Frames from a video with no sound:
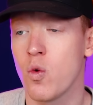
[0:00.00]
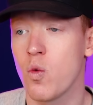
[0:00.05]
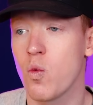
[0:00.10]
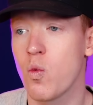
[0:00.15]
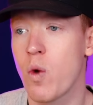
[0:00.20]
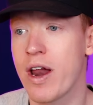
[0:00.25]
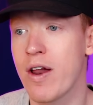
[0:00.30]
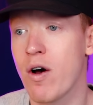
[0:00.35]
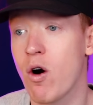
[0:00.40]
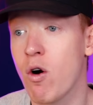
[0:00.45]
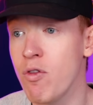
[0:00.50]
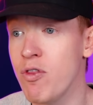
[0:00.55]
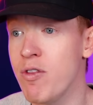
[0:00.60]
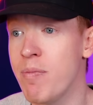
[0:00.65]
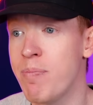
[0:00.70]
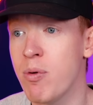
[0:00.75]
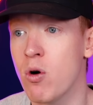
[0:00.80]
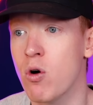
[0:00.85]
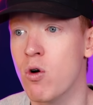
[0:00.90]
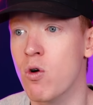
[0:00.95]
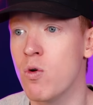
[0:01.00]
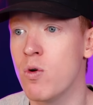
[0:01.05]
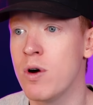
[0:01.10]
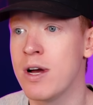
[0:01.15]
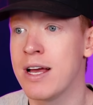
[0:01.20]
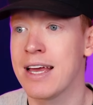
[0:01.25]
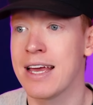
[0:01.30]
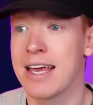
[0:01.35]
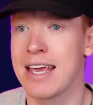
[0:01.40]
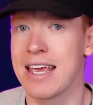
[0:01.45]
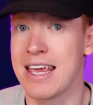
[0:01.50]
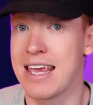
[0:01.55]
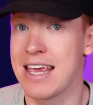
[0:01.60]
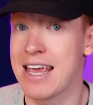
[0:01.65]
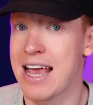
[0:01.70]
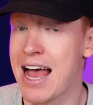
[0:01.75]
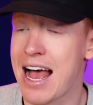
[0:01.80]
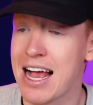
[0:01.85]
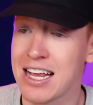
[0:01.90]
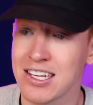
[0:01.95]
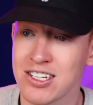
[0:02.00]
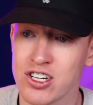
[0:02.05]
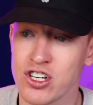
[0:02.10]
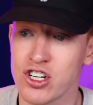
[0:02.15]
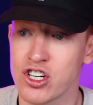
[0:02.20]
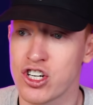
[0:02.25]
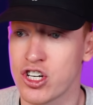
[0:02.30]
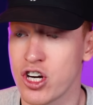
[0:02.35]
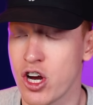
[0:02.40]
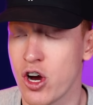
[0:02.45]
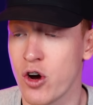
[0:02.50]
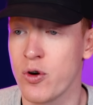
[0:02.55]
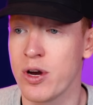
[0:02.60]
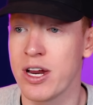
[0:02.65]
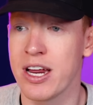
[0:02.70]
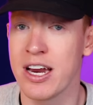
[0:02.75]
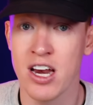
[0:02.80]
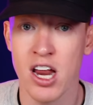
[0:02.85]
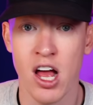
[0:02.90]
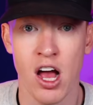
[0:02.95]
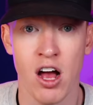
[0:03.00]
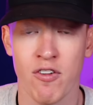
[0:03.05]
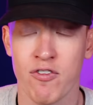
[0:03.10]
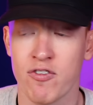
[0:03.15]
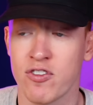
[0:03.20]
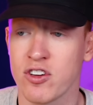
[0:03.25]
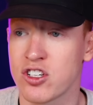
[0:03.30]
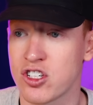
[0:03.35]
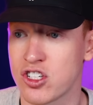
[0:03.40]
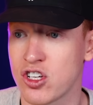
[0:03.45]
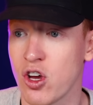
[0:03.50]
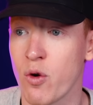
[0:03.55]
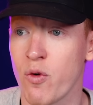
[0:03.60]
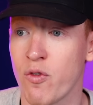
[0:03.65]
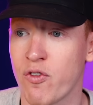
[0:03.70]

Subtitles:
when on the ball he hasn't shown enough so